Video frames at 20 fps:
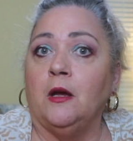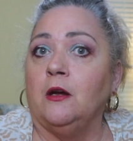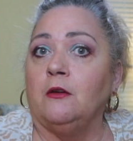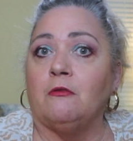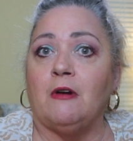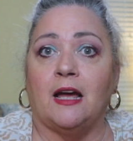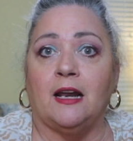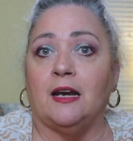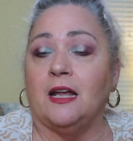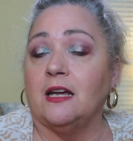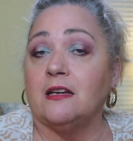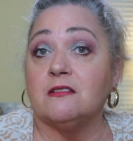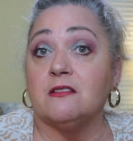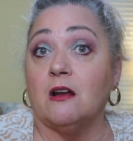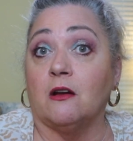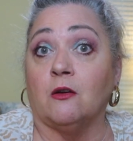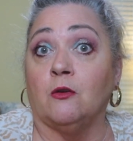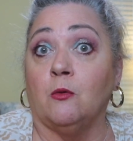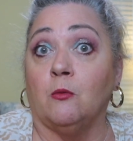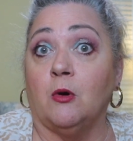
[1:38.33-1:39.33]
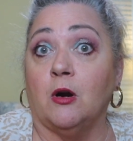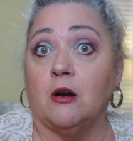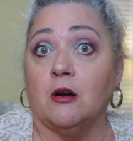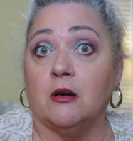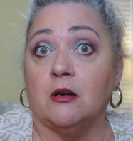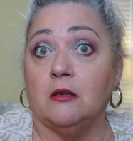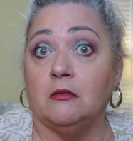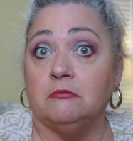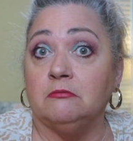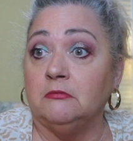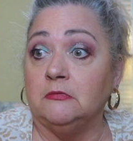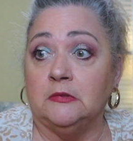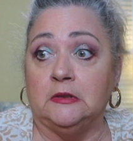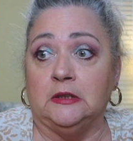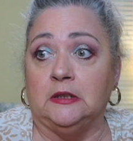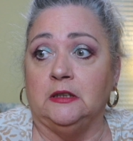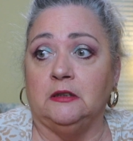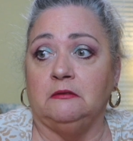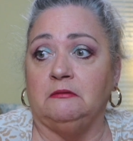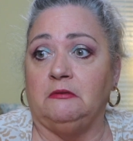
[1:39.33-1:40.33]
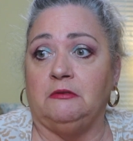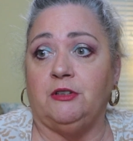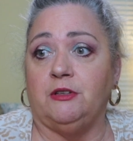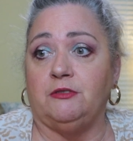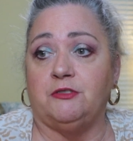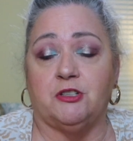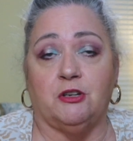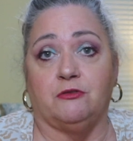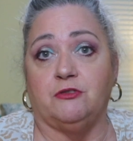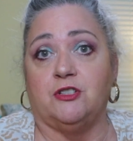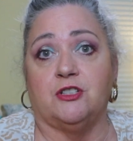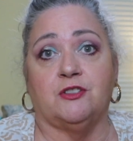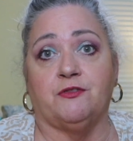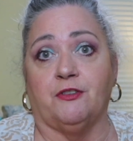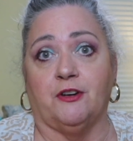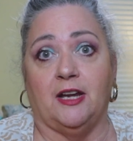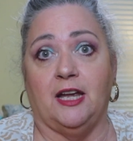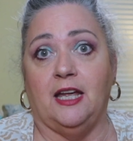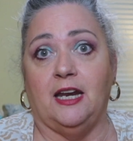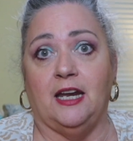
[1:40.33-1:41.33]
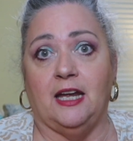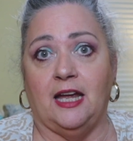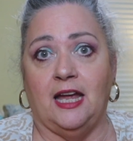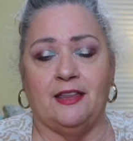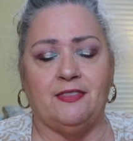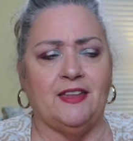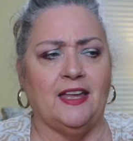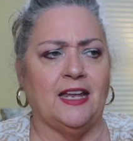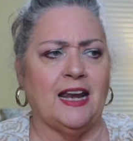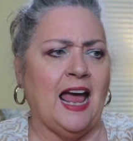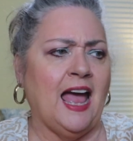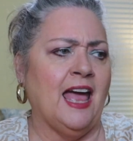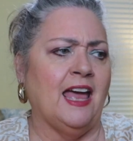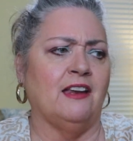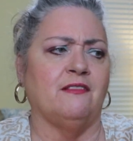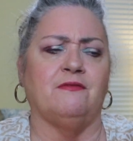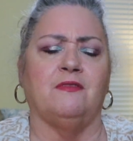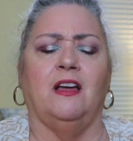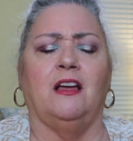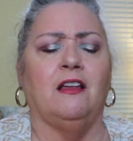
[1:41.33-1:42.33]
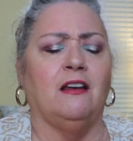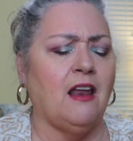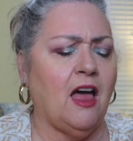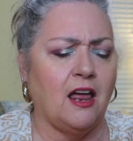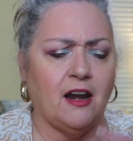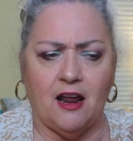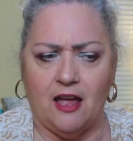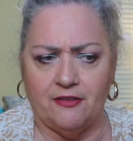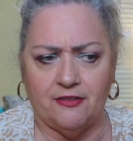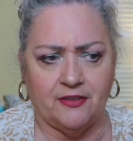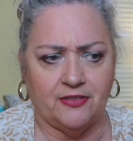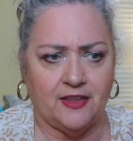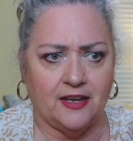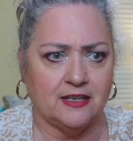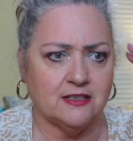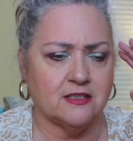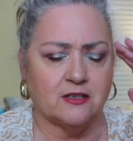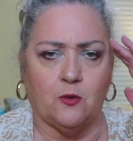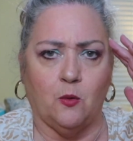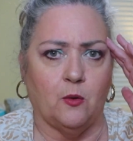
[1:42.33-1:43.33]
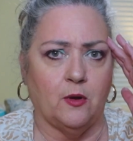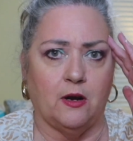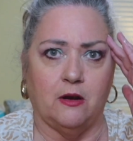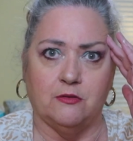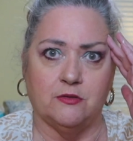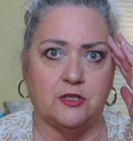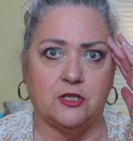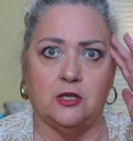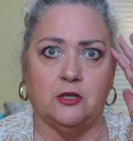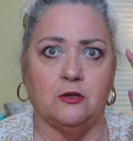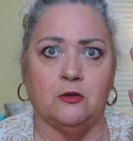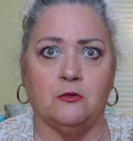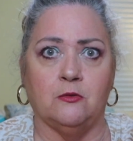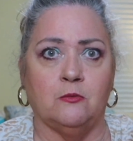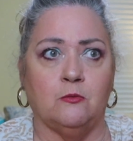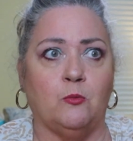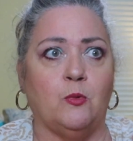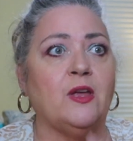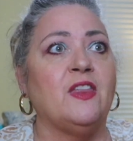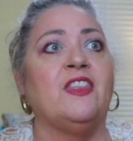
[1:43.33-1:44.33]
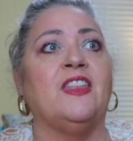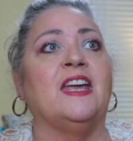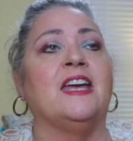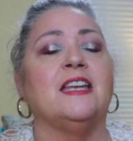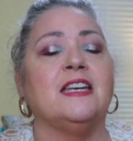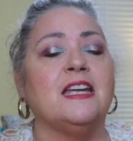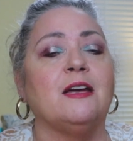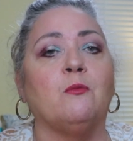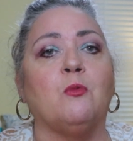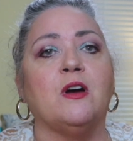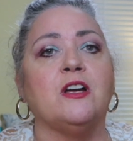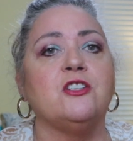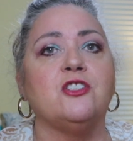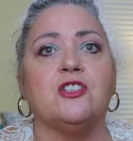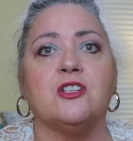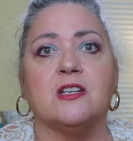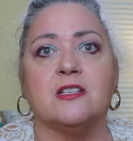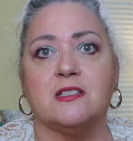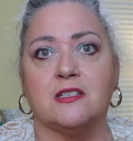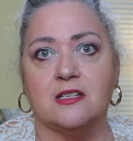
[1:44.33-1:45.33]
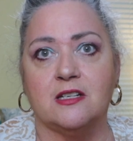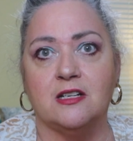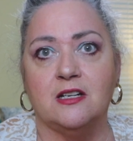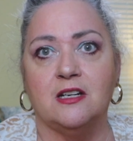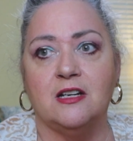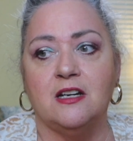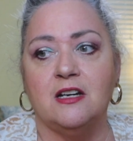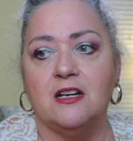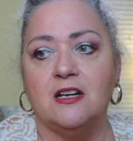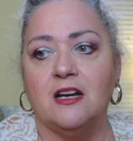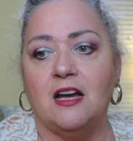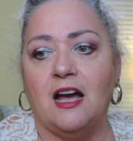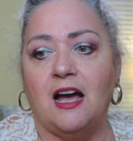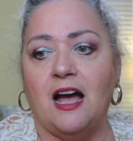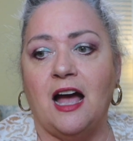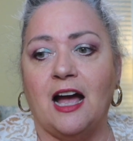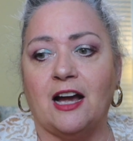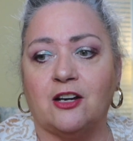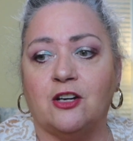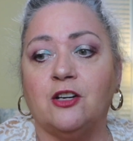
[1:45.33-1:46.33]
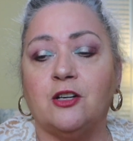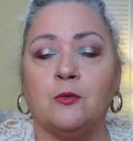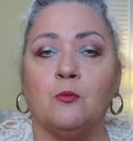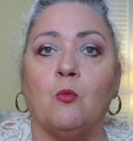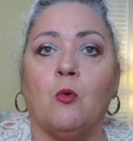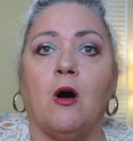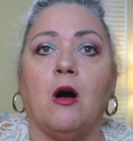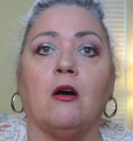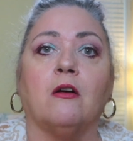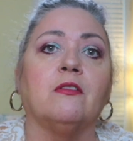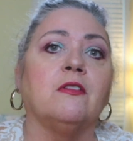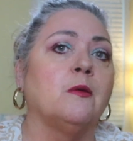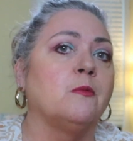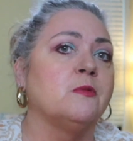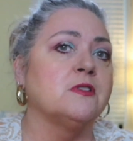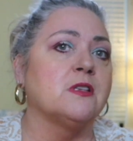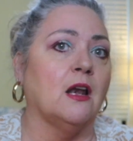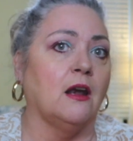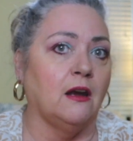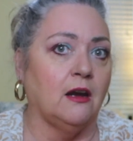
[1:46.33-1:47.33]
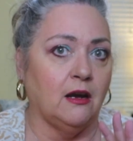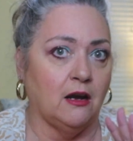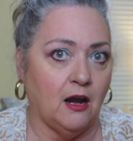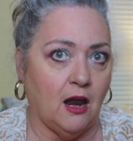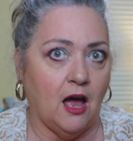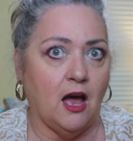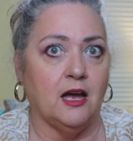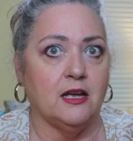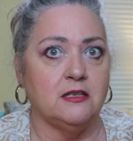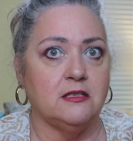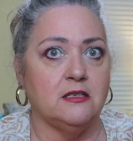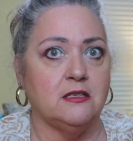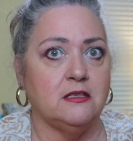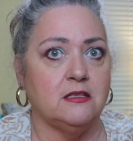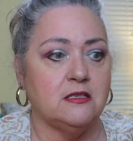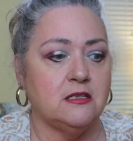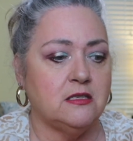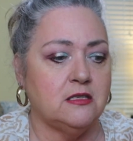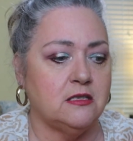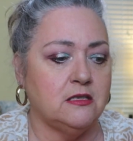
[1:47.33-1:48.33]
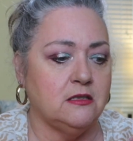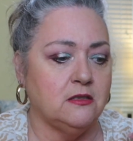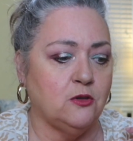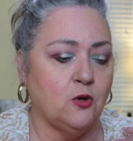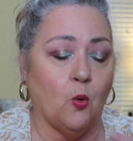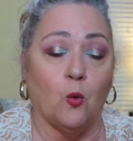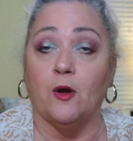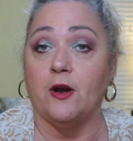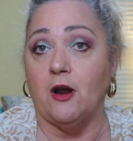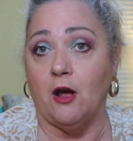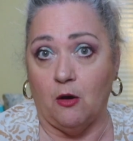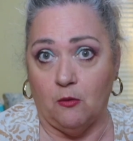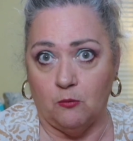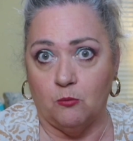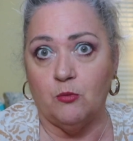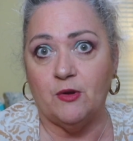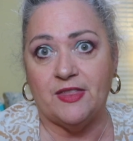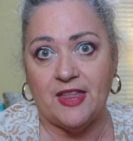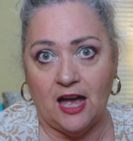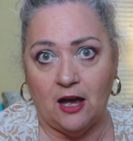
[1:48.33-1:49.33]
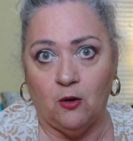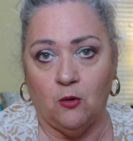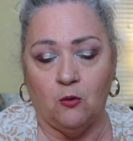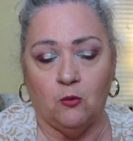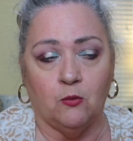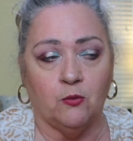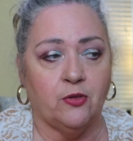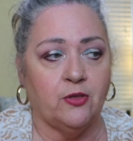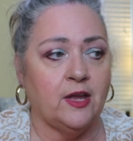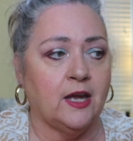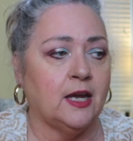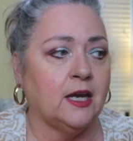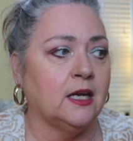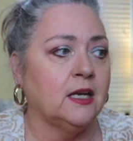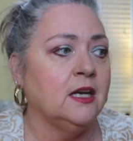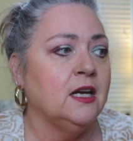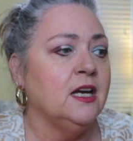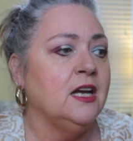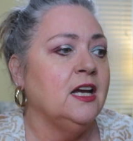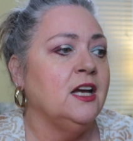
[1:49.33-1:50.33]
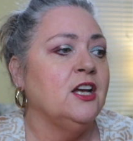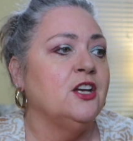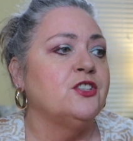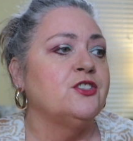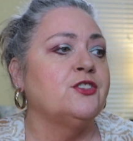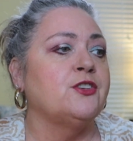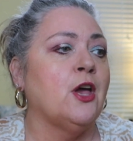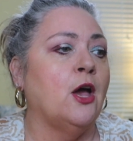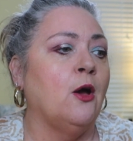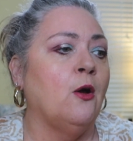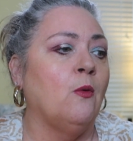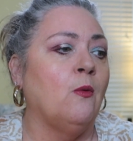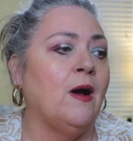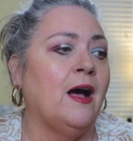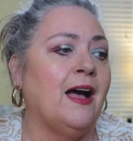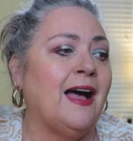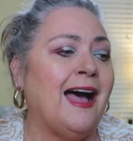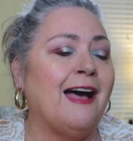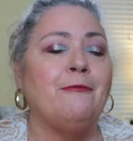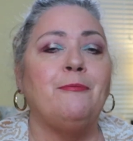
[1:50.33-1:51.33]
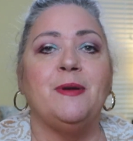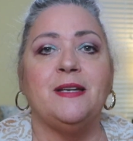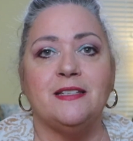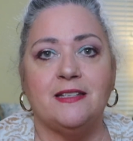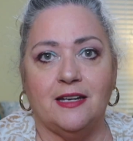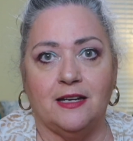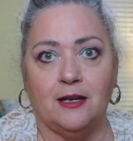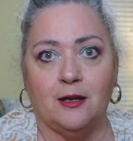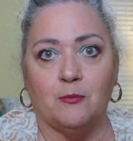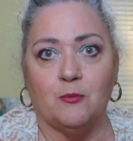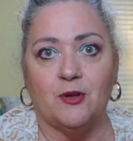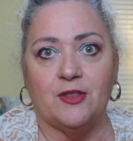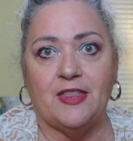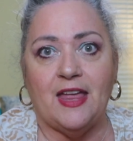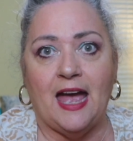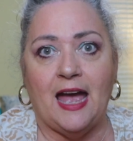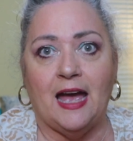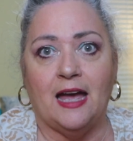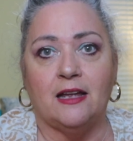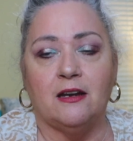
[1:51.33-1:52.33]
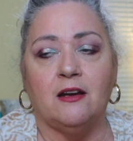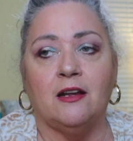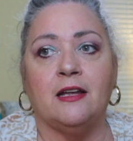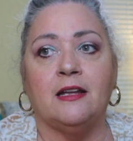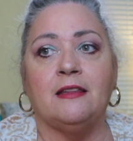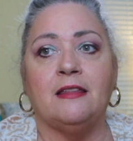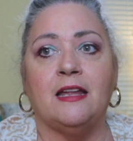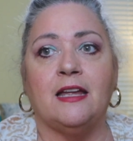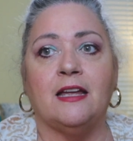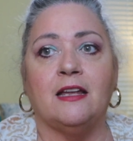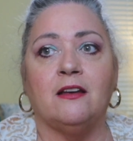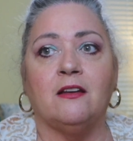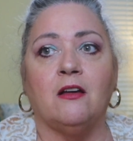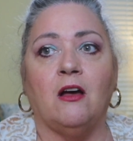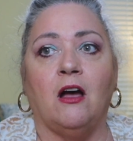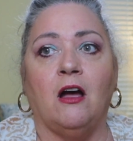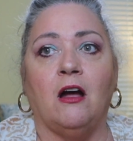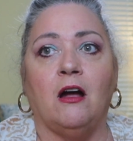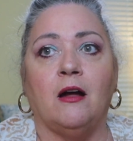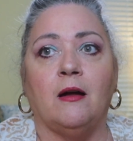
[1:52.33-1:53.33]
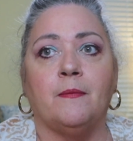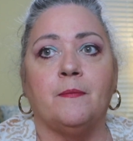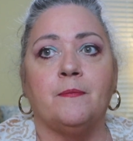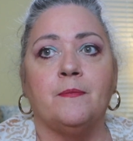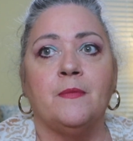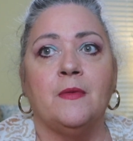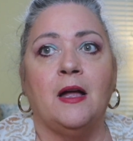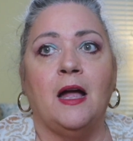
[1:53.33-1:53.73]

right leg's not going to work. So just forget it. And then I had a lot of other things going on too with it. It wasn't just I couldn't walk. There was a lot going on with that whole thing. So I've been dealing with that, and then on